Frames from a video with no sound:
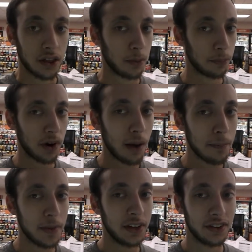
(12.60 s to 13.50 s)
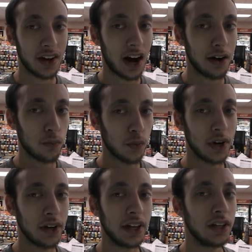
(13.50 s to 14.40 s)
The problem is that I
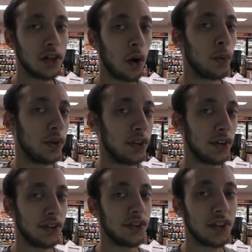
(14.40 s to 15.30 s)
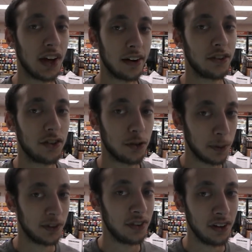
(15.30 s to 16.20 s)
really don't discuss
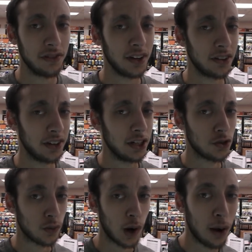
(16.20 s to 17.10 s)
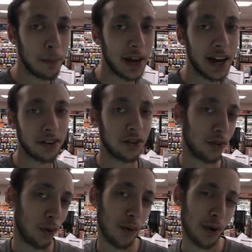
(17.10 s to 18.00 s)
specifically
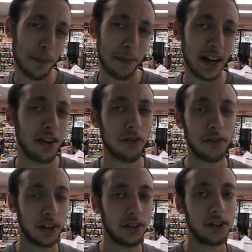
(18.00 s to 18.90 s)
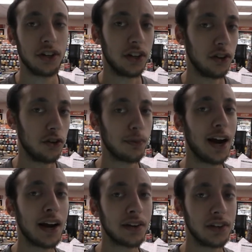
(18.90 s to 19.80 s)
drawbacks or benefits to
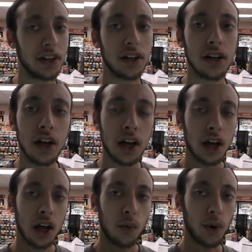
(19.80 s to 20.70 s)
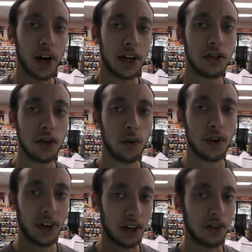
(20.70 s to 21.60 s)
dyspraxia. What I do
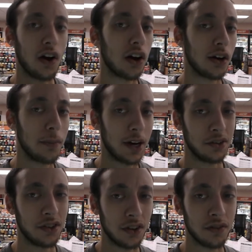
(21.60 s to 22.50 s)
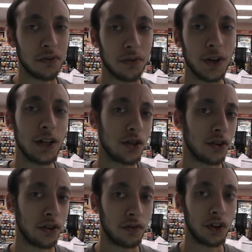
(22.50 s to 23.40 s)
is I talk about certain
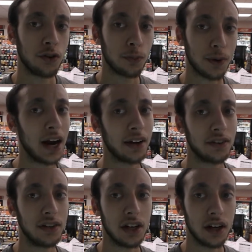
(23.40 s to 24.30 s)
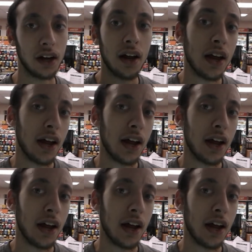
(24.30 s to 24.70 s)
features of dyspraxia